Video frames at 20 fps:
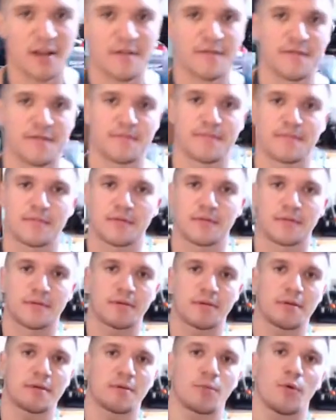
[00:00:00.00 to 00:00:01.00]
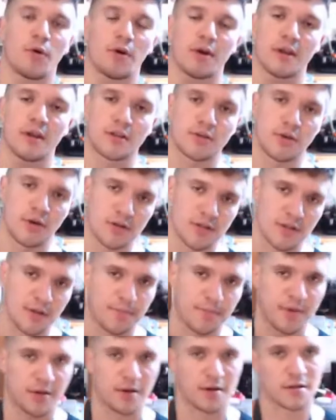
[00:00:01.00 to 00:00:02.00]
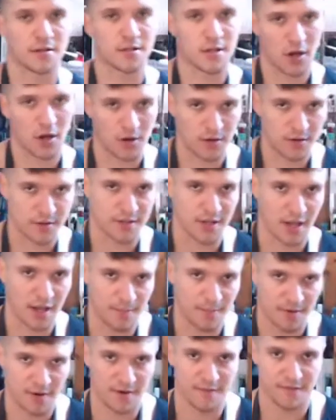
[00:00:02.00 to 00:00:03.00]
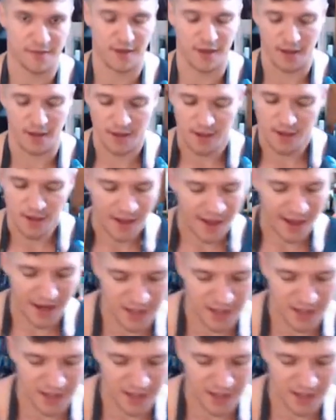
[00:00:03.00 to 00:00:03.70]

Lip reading: of working towards a pure tone type of thing. and